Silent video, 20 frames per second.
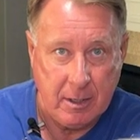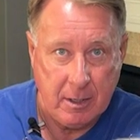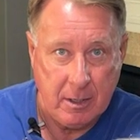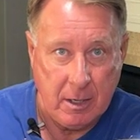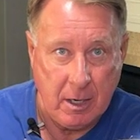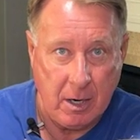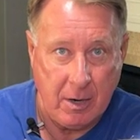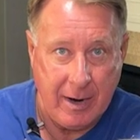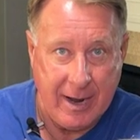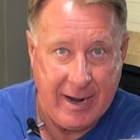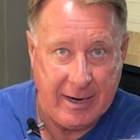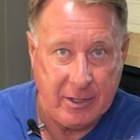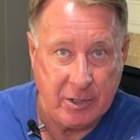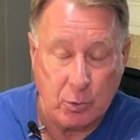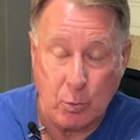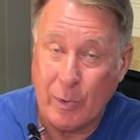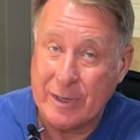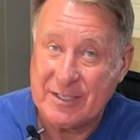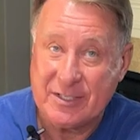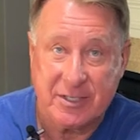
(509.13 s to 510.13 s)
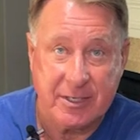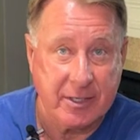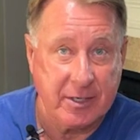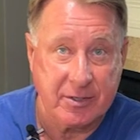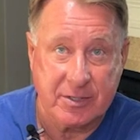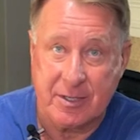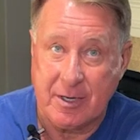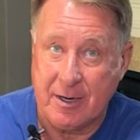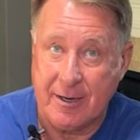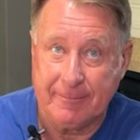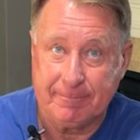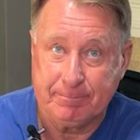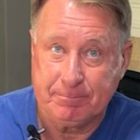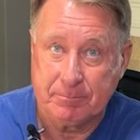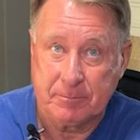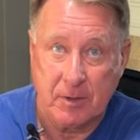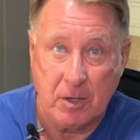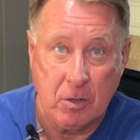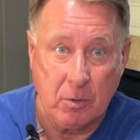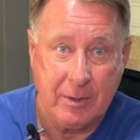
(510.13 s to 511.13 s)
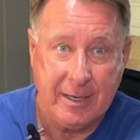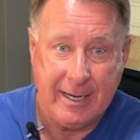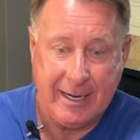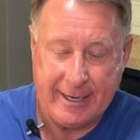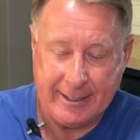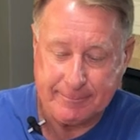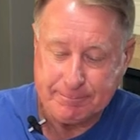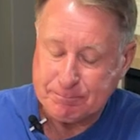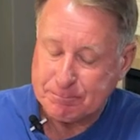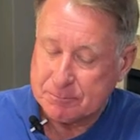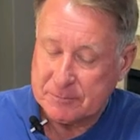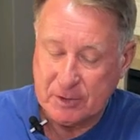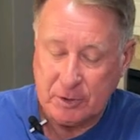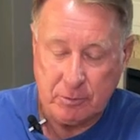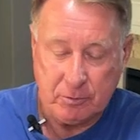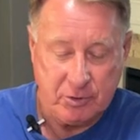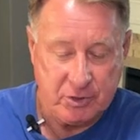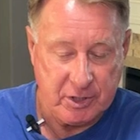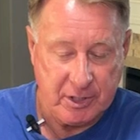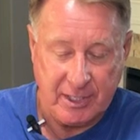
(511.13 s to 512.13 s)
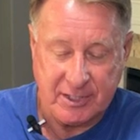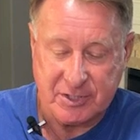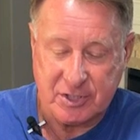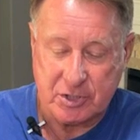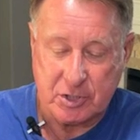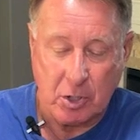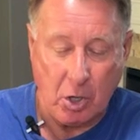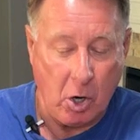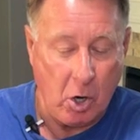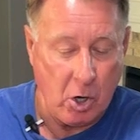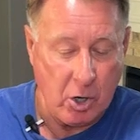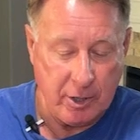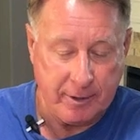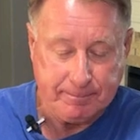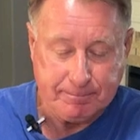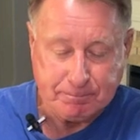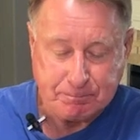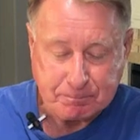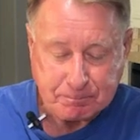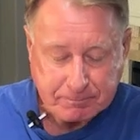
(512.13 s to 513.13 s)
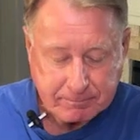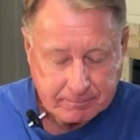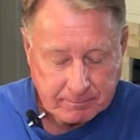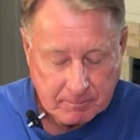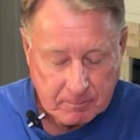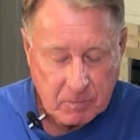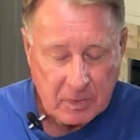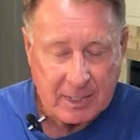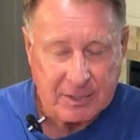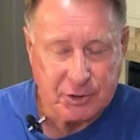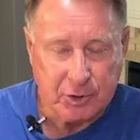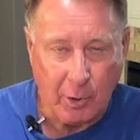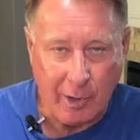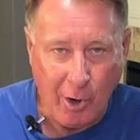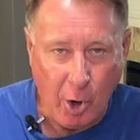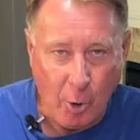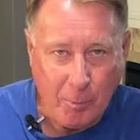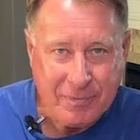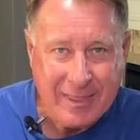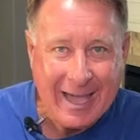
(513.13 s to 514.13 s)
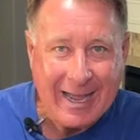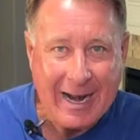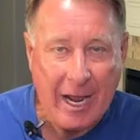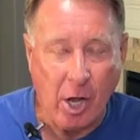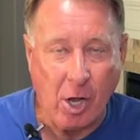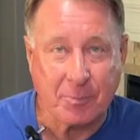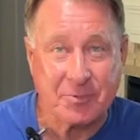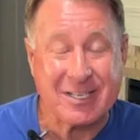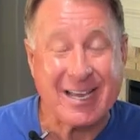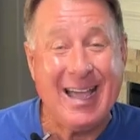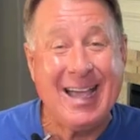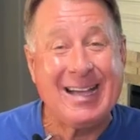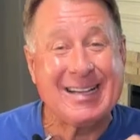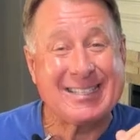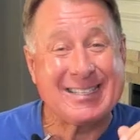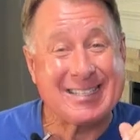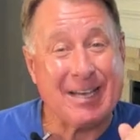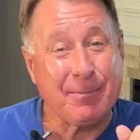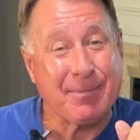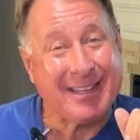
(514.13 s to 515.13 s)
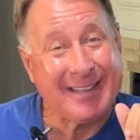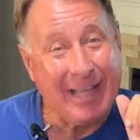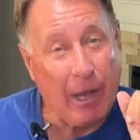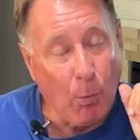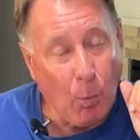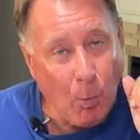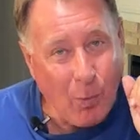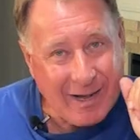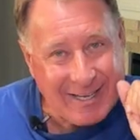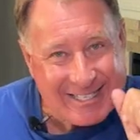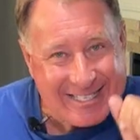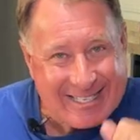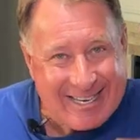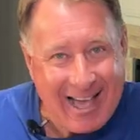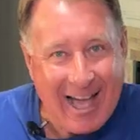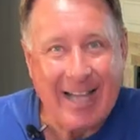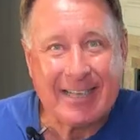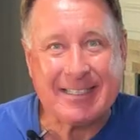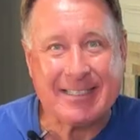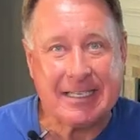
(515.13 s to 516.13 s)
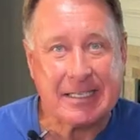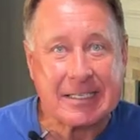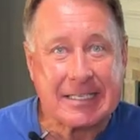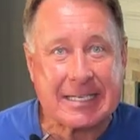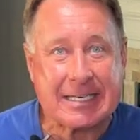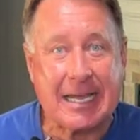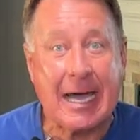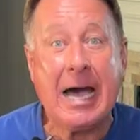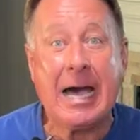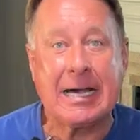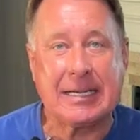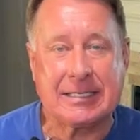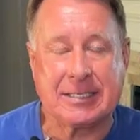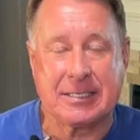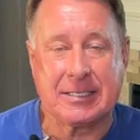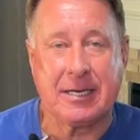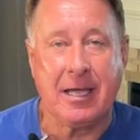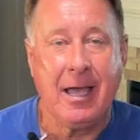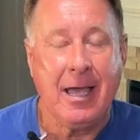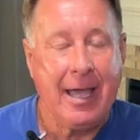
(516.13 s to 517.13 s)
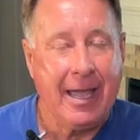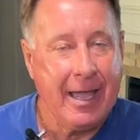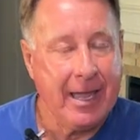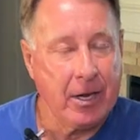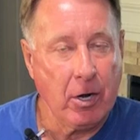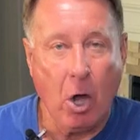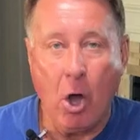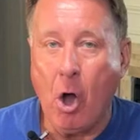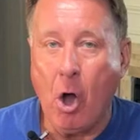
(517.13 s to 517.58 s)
all right, you're wasting your time, okay? You just are. So I hope that helps. Something that was not discussed in